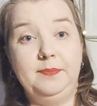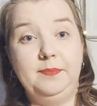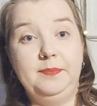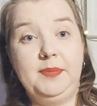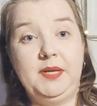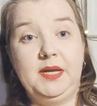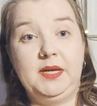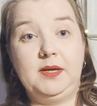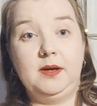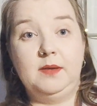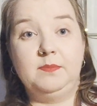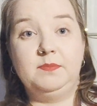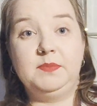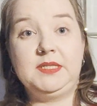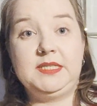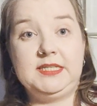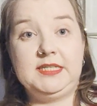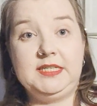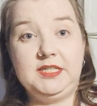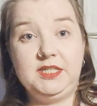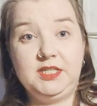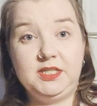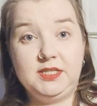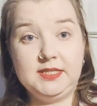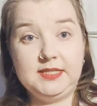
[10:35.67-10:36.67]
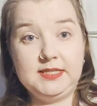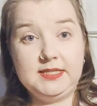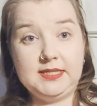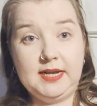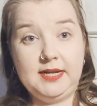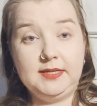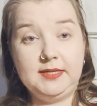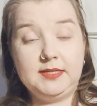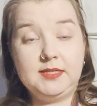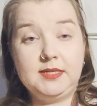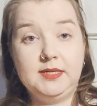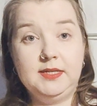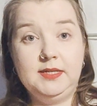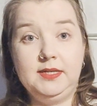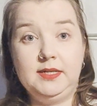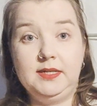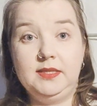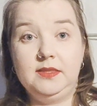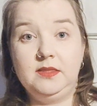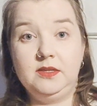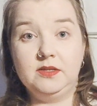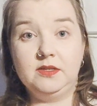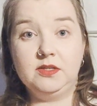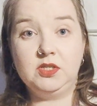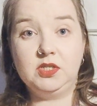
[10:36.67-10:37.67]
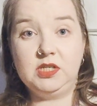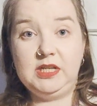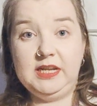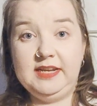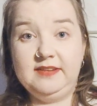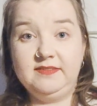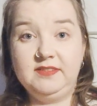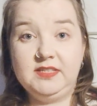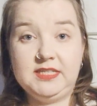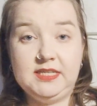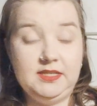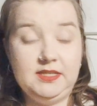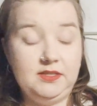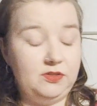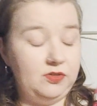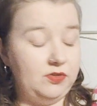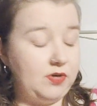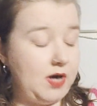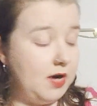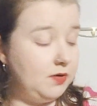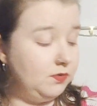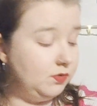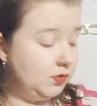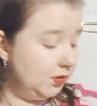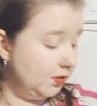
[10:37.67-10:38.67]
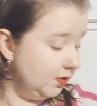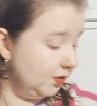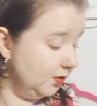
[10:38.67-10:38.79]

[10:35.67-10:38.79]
pick up stitches and knit the sleeves in the round.